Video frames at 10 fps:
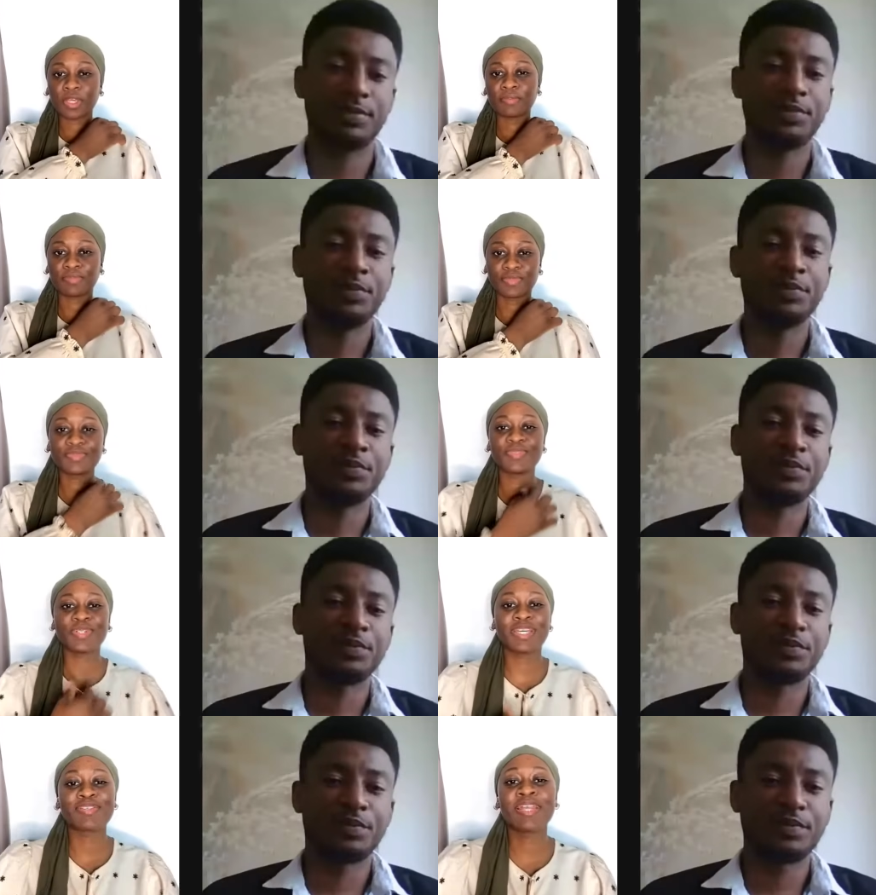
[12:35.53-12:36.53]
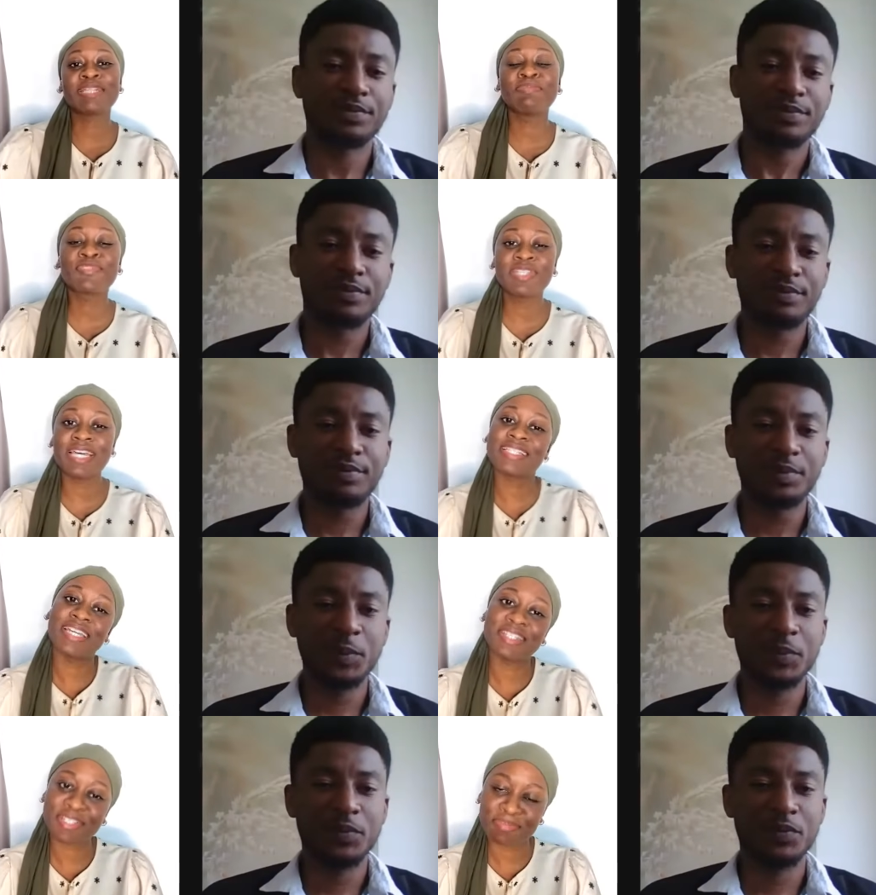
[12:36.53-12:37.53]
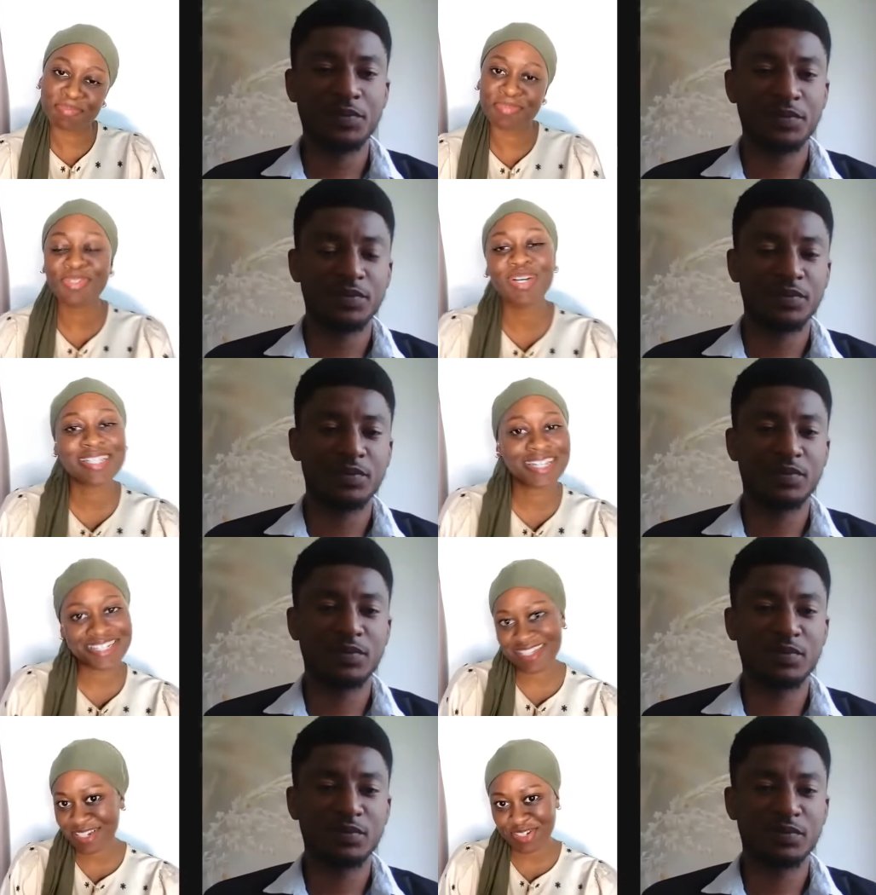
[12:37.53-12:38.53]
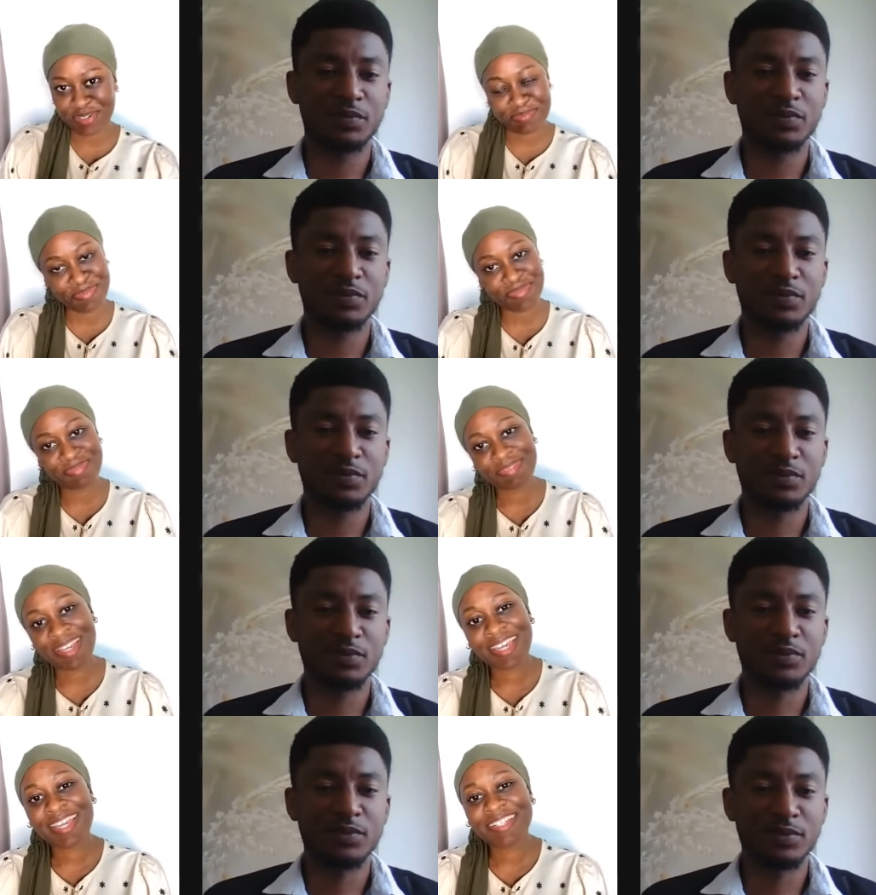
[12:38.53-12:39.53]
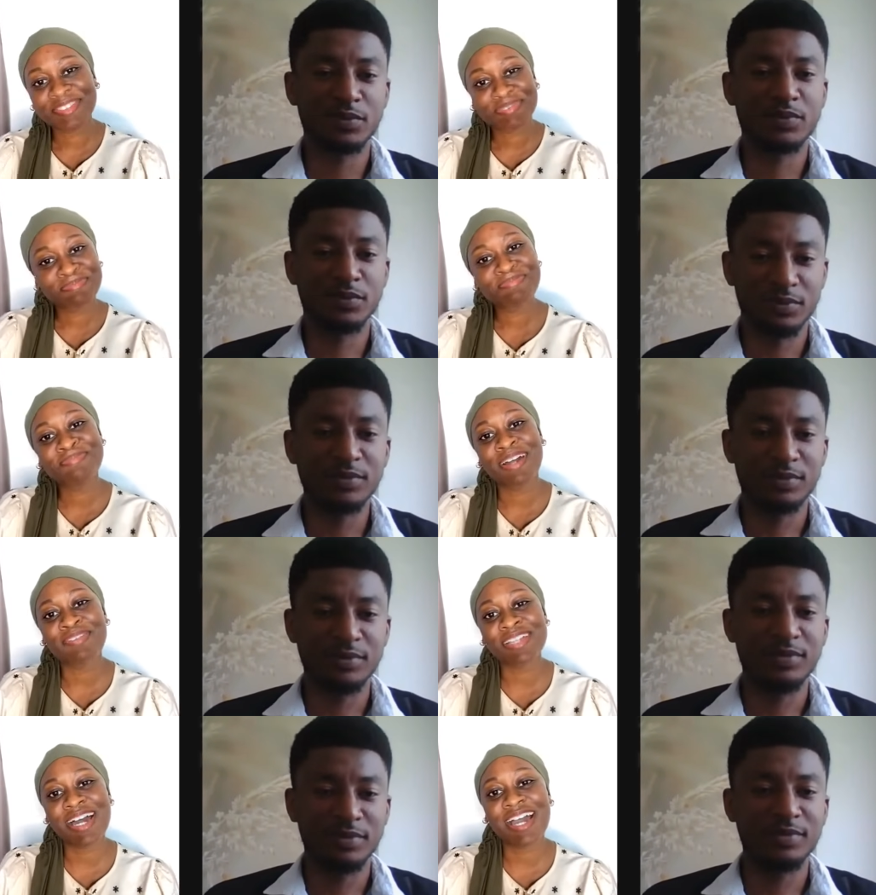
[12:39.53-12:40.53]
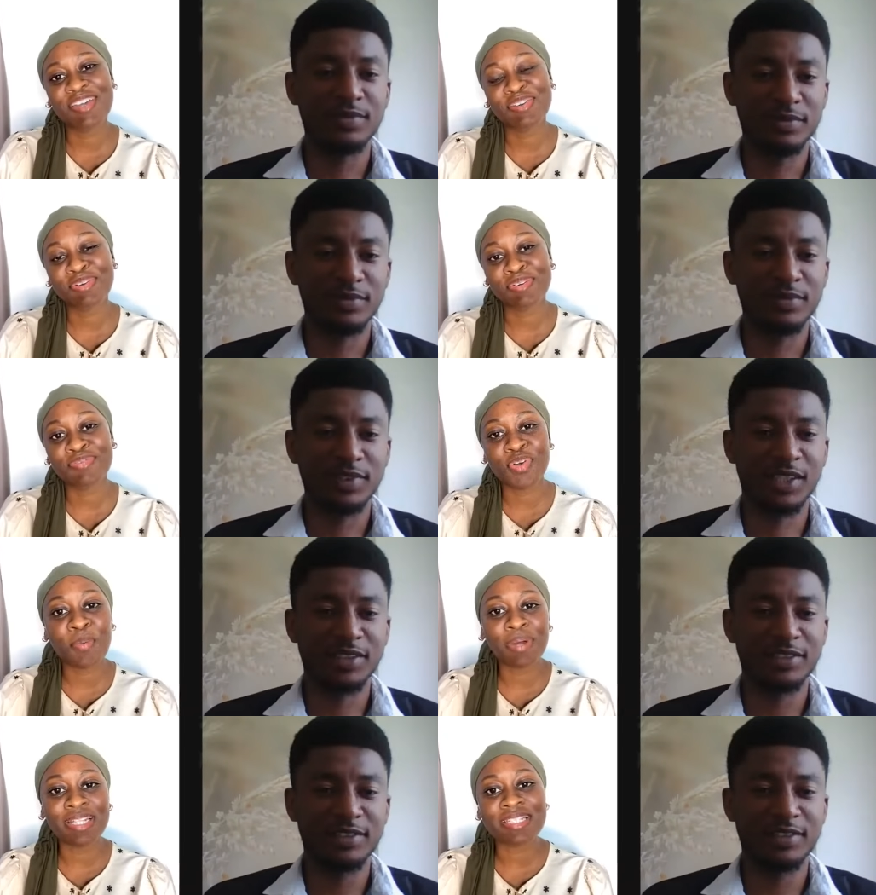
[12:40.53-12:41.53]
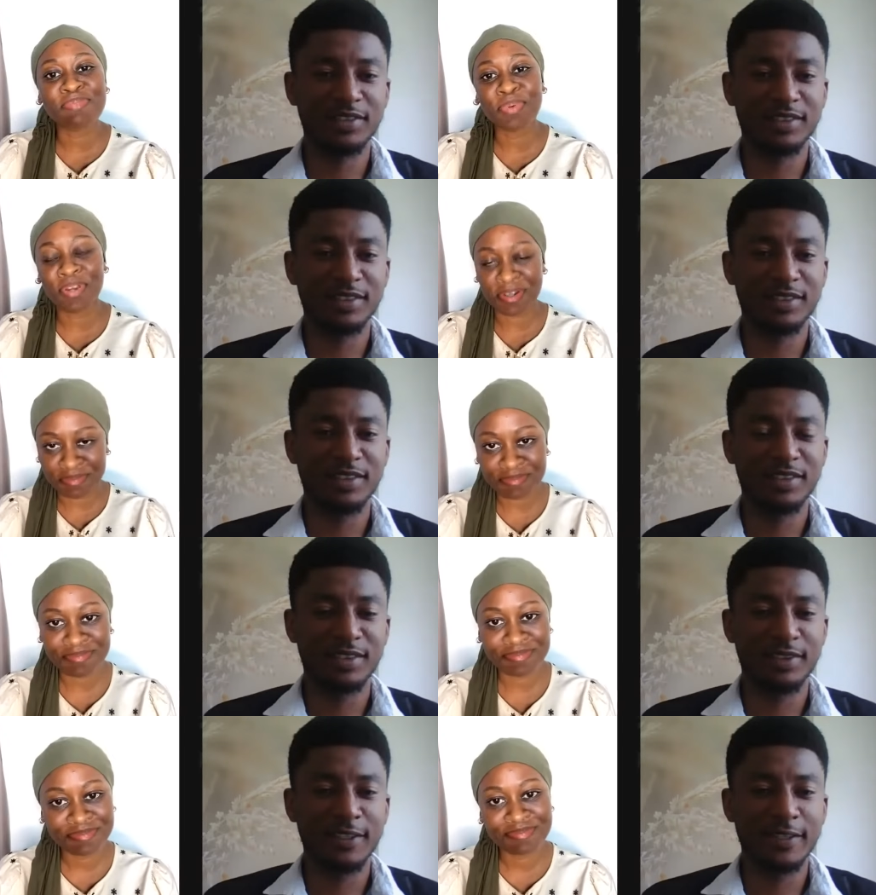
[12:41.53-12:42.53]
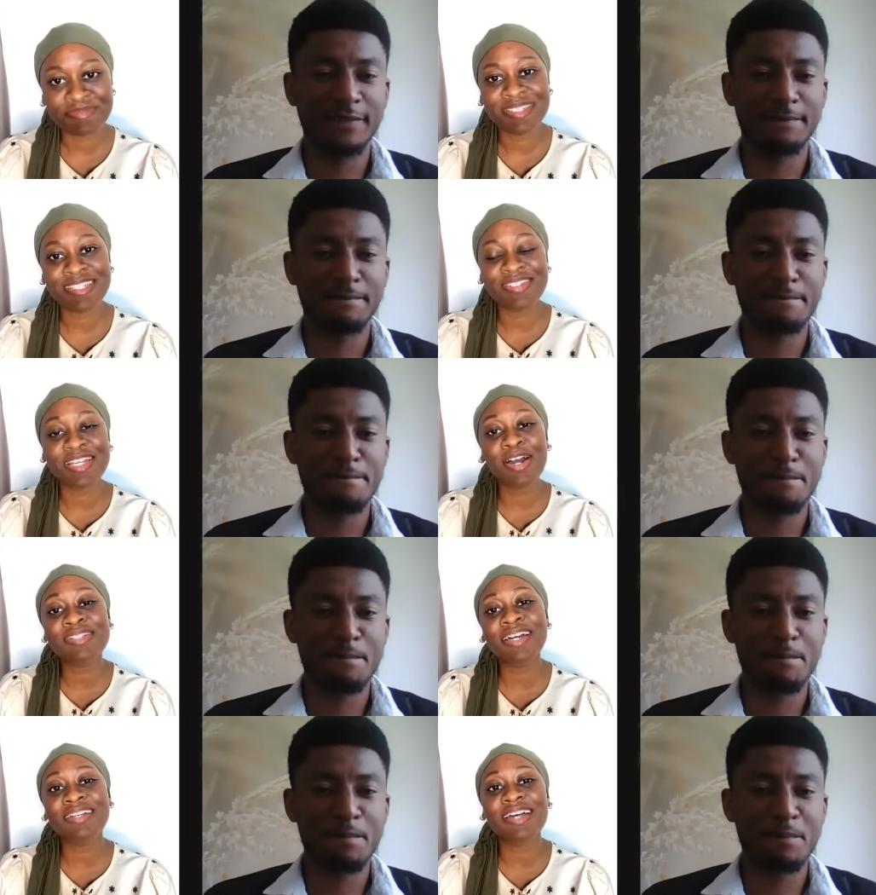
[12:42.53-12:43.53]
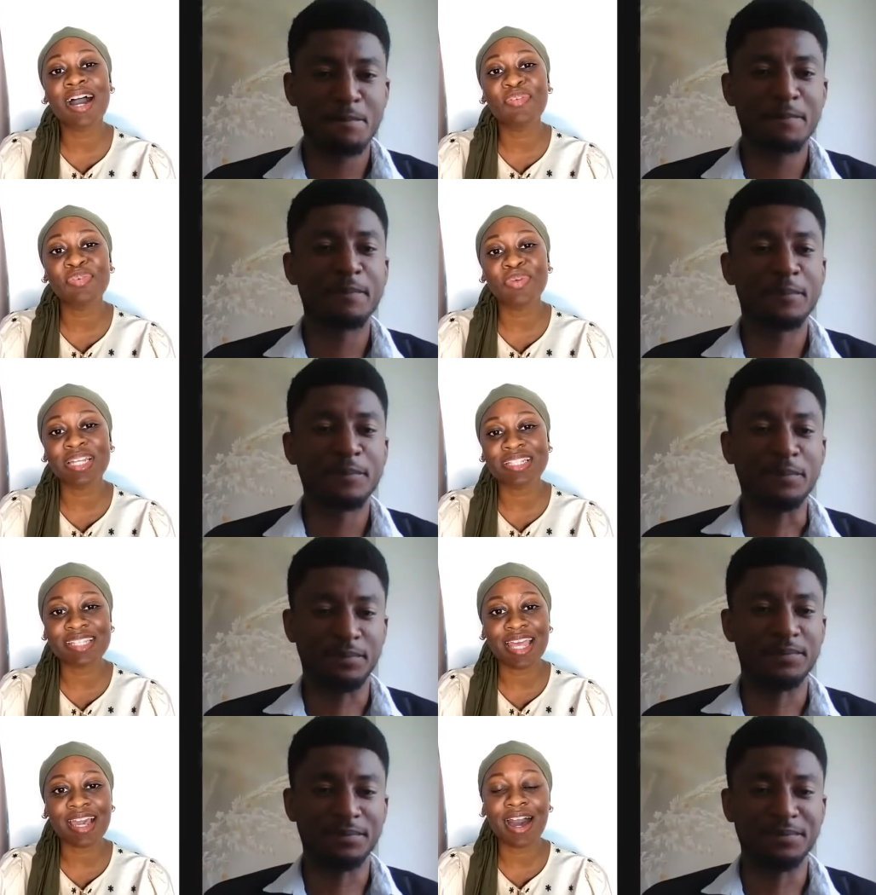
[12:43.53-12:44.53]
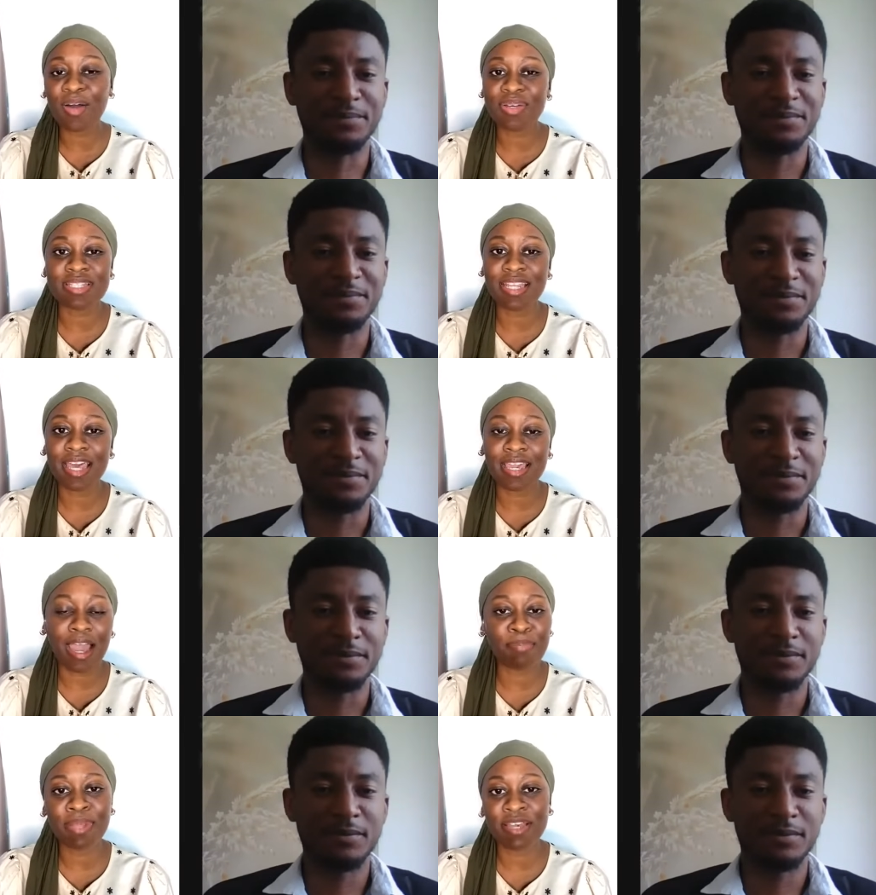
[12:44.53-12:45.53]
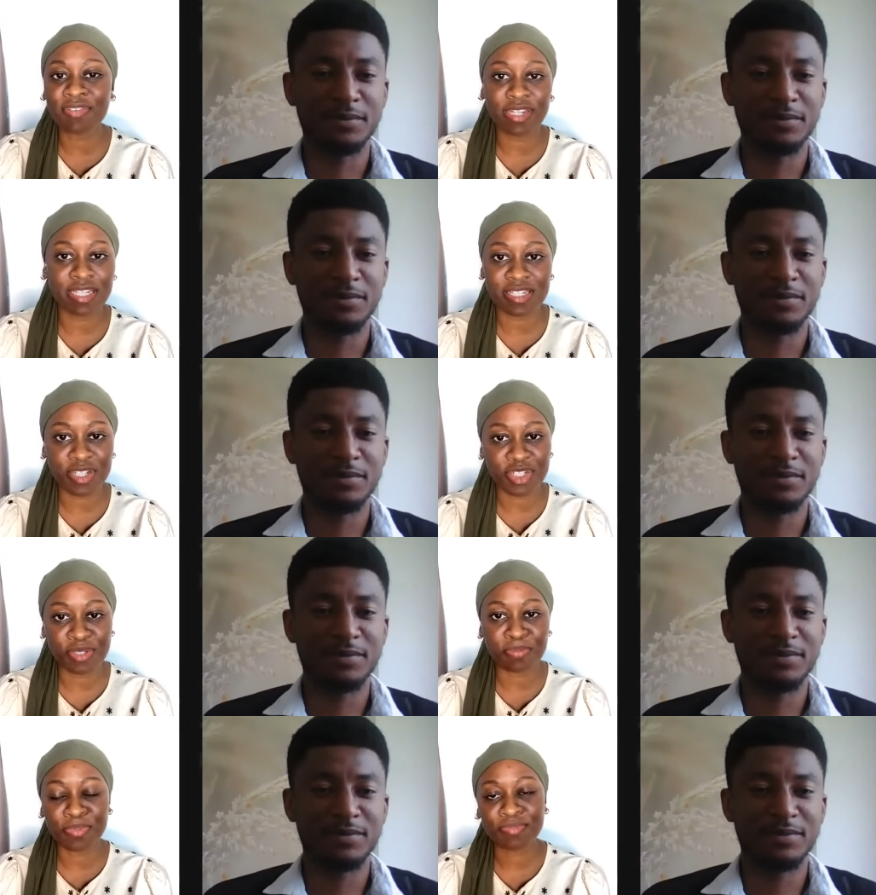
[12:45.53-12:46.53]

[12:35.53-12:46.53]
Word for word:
Speaker 1: Okay. Okay. So let's move to the internship. You got an internship after your four months program. So tell, tell us how we went. Like, mm-hmm. how was it like applying for the internship?